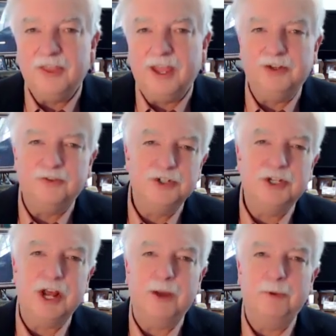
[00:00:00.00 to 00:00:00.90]
Thanks for
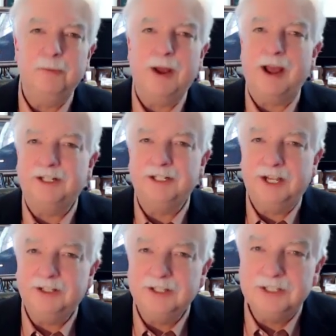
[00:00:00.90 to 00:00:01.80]
stopping by
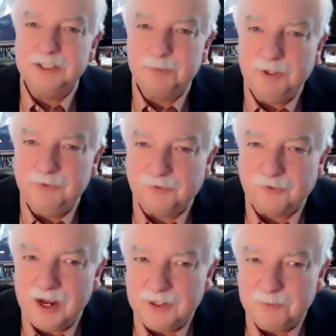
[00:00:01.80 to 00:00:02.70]
today. This has been
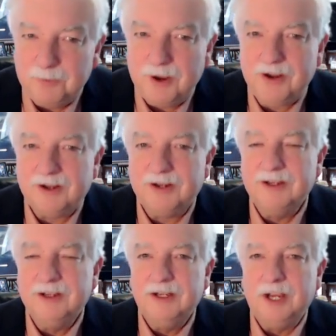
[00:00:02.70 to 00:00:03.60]
Frank Buck,
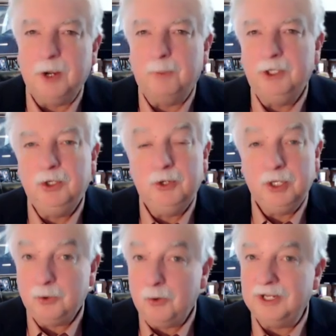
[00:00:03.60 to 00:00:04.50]
helping you
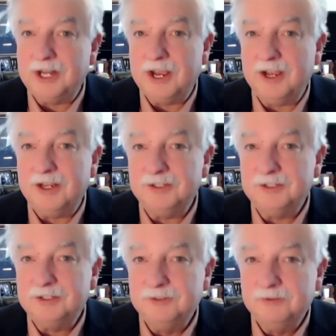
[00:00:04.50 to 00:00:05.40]
get
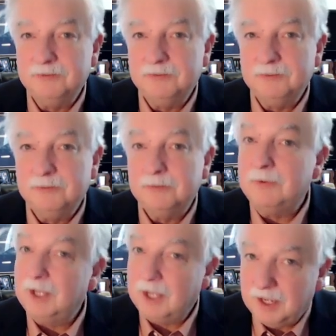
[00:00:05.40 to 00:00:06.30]
organized
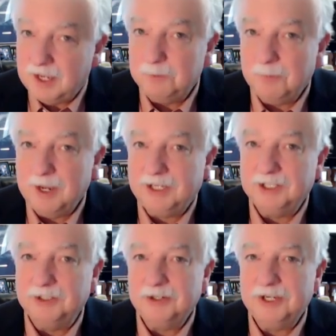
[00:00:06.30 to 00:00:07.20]
and
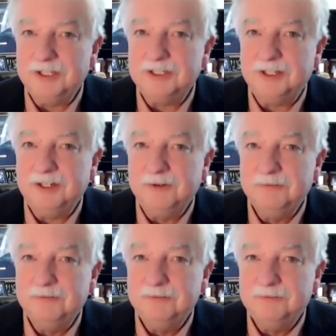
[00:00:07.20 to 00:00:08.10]
make it look easy.